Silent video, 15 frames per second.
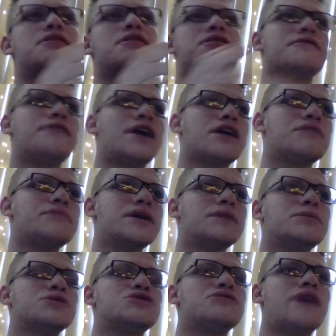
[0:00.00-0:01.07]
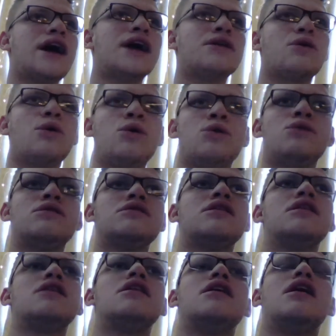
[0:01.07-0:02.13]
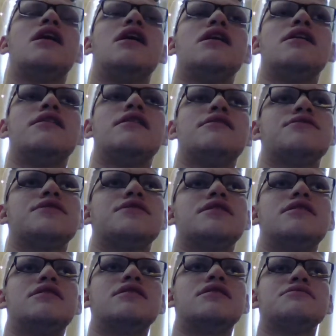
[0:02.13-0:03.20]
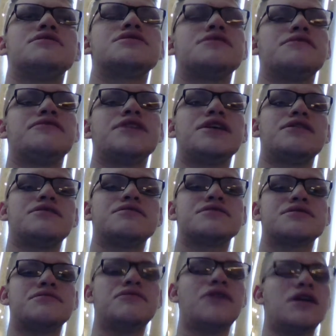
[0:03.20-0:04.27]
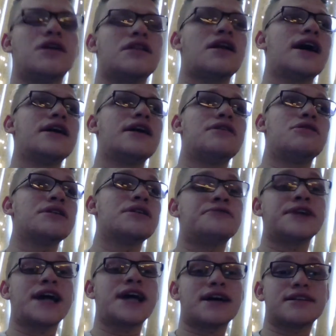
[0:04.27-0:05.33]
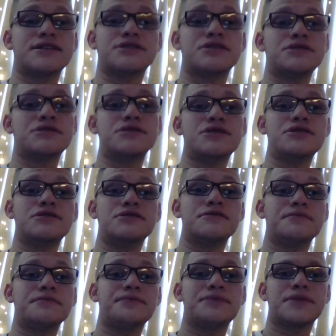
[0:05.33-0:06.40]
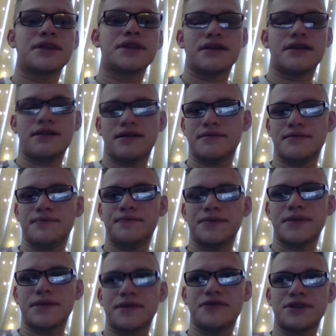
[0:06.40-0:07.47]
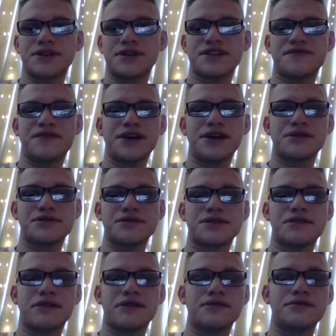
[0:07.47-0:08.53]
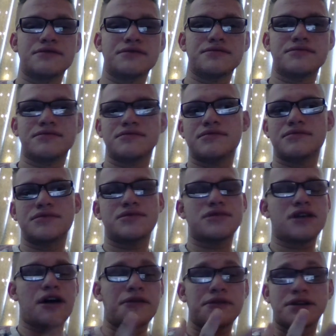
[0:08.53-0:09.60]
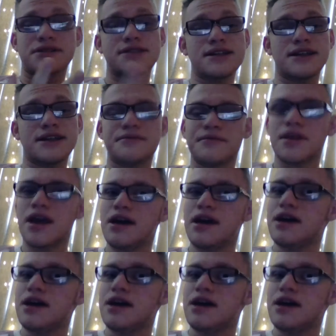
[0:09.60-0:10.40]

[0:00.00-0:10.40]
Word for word: I don't know if I could be able to add all of the original videos. Well, I only reacted to 2 for this video, so I'm gonna see.